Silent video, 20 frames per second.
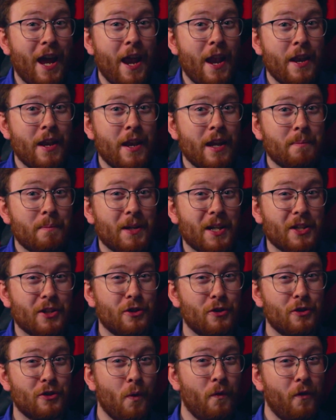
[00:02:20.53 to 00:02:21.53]
ending because
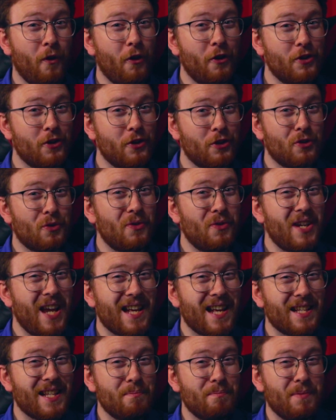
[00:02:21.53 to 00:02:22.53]
so far the story
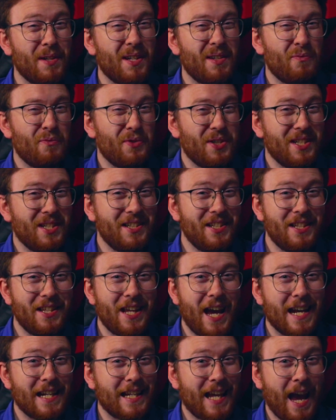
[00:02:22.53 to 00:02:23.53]
hasn't been really
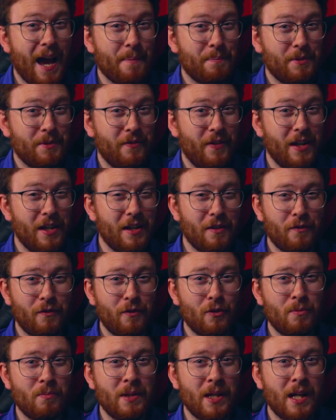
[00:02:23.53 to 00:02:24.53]
that captivating
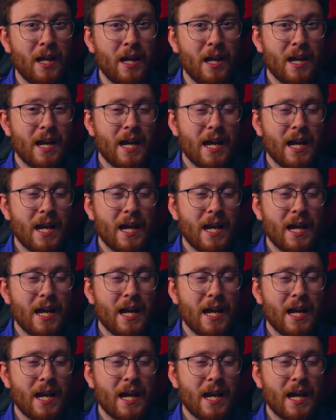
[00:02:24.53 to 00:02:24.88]
for me.